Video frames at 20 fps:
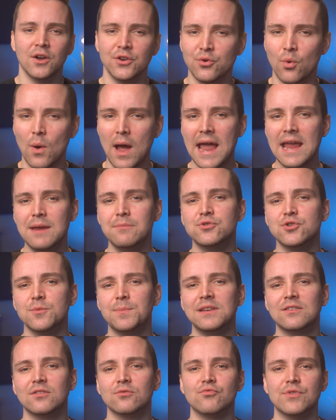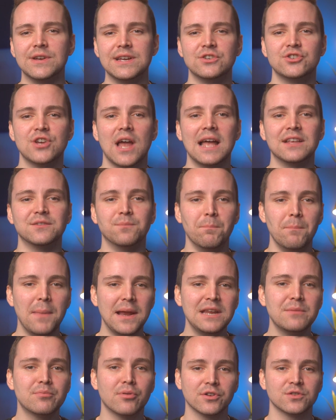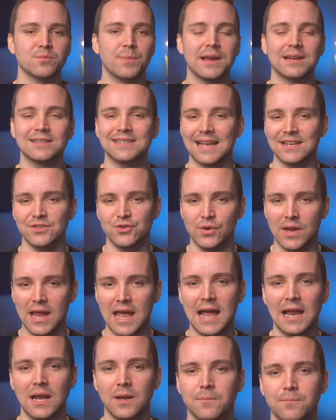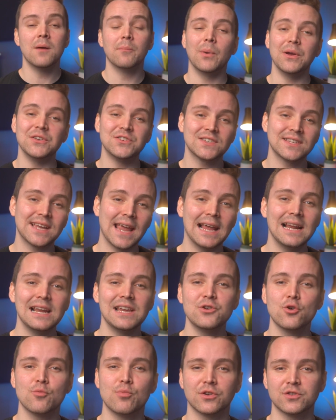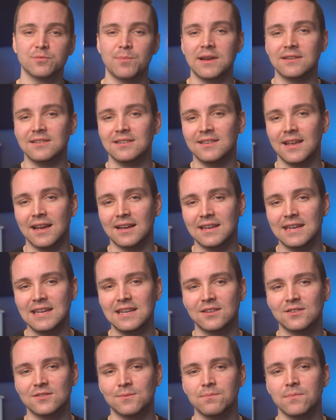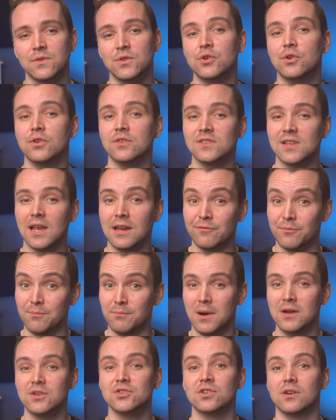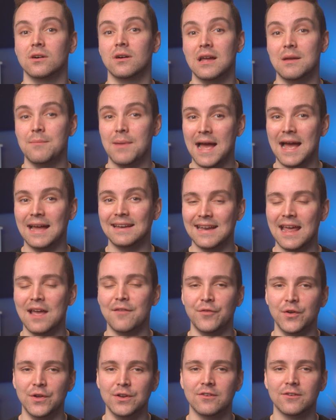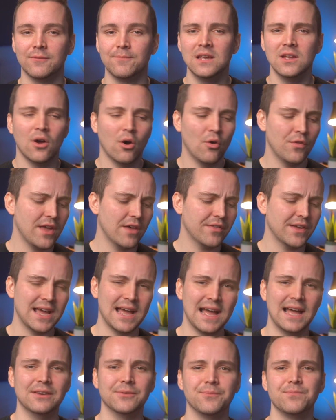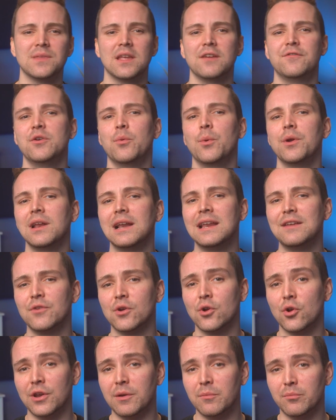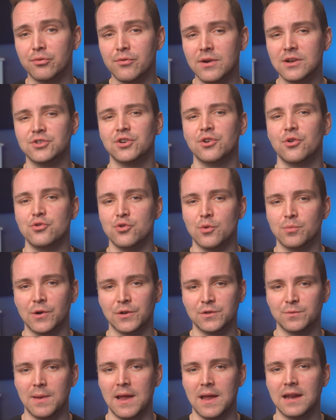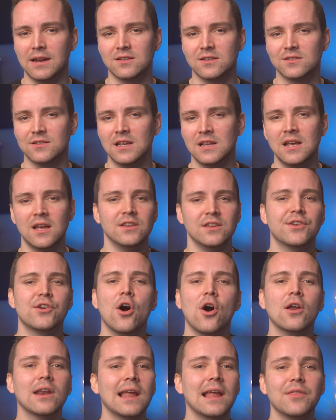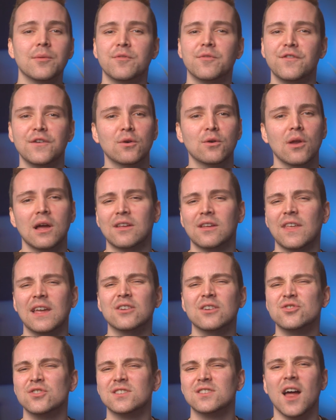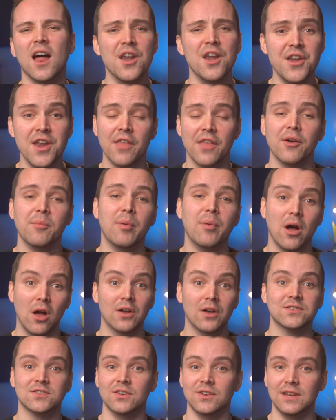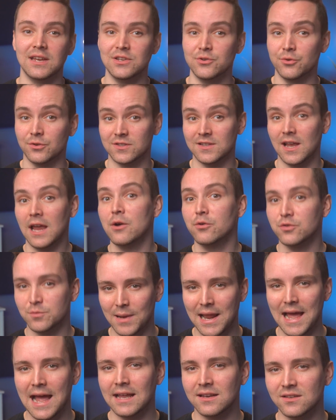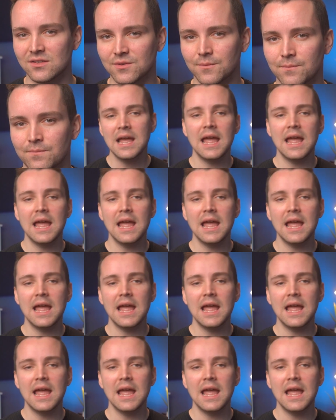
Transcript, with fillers: your aim should be to reach as many prospects as you can. By scaling your prospecting techniques, you can save much time and effort. On the other hand, if you want to leave a good impression on your prospects, you can't let them feel like they are just another person in your sales plans.